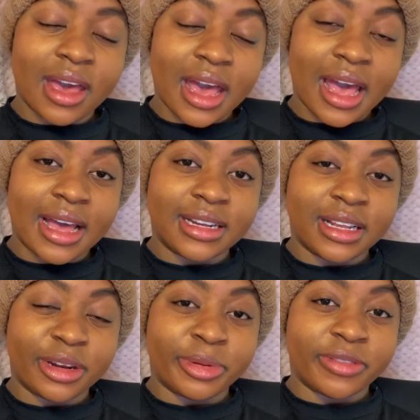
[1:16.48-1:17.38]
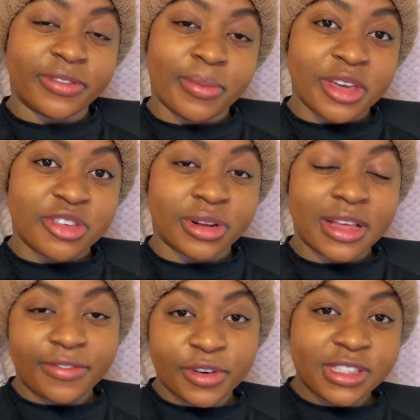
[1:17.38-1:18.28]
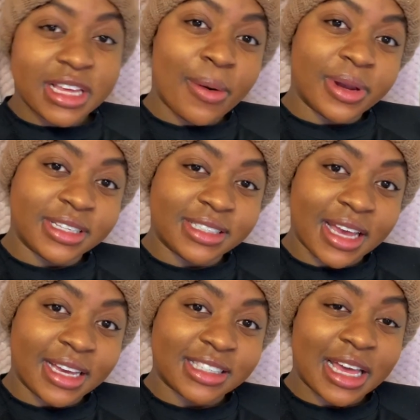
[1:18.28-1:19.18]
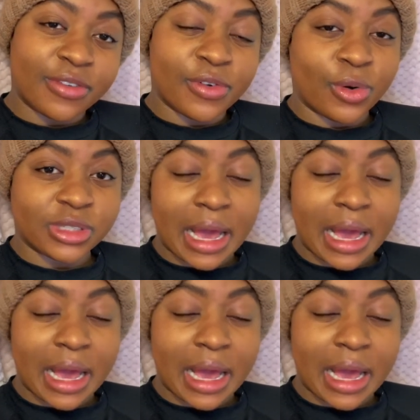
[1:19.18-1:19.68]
add a little bit of information. And the first thing I want to say is that, of course,